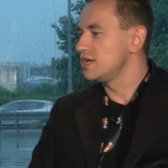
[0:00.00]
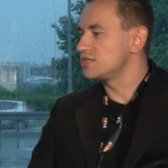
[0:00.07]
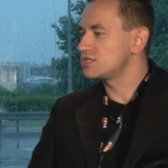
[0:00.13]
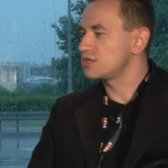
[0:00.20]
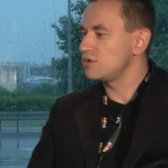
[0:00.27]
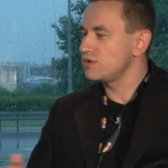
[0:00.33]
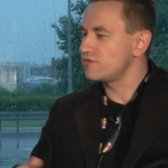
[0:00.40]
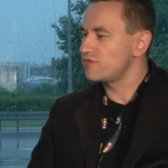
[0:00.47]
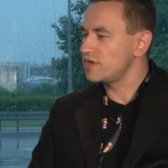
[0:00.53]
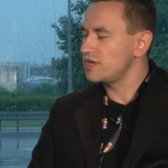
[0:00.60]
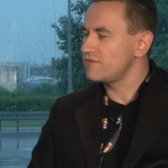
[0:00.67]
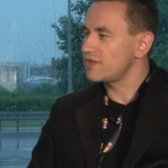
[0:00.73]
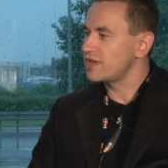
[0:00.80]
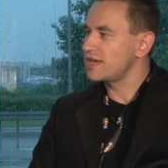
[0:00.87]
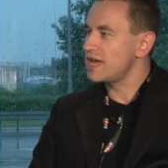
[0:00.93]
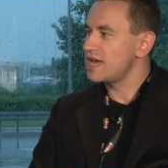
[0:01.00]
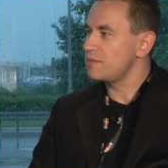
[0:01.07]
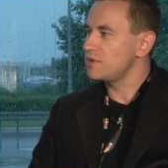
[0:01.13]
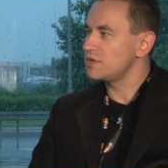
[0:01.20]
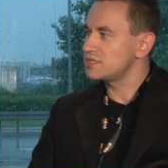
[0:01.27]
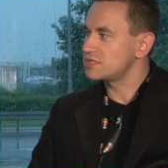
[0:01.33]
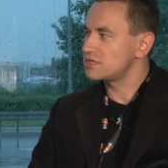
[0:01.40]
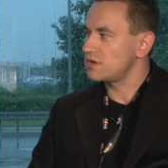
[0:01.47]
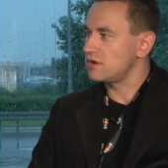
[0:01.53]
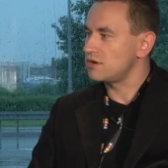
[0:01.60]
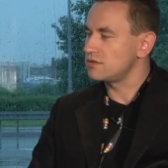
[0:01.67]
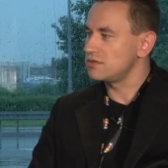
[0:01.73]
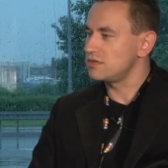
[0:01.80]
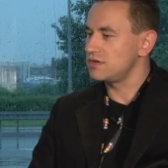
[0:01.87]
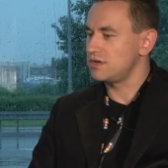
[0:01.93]
So if the game is
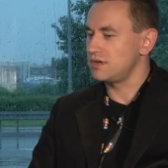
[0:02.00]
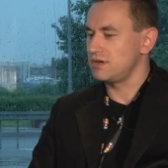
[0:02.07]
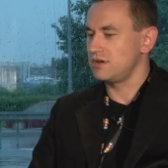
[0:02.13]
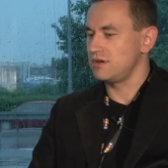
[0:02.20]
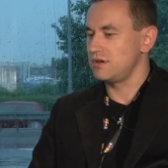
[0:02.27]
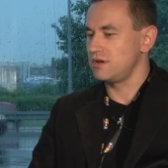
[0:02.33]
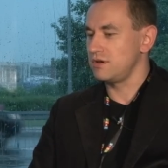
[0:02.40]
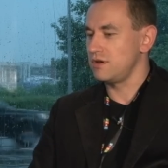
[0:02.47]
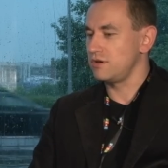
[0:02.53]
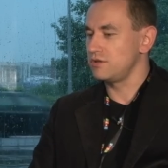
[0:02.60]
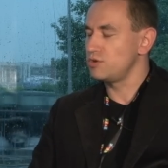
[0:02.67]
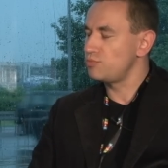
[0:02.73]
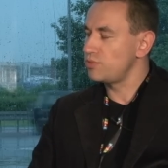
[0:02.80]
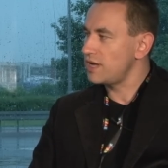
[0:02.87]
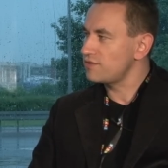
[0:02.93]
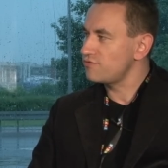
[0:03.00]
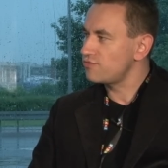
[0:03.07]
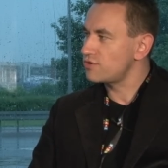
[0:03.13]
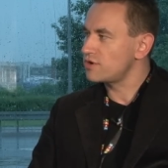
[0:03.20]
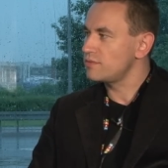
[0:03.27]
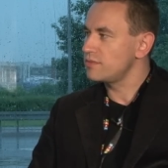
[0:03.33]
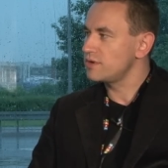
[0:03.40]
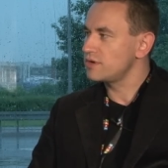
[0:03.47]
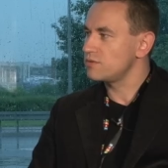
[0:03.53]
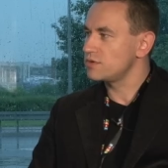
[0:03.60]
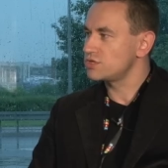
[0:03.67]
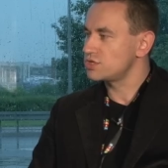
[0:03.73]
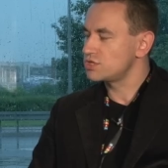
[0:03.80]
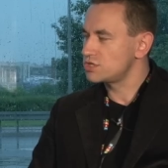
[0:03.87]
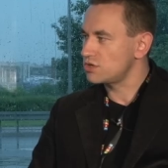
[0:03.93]
on the platform,
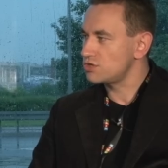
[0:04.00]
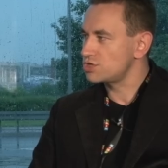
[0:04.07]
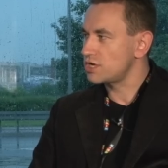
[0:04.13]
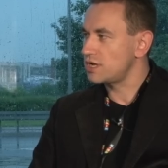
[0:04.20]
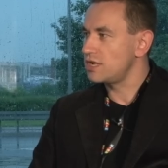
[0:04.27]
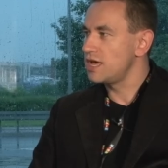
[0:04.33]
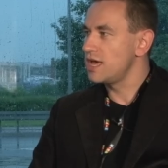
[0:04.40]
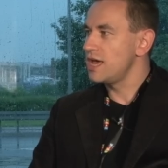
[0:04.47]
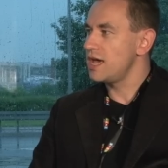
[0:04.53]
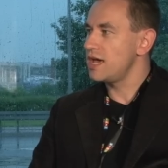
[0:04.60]
which is social,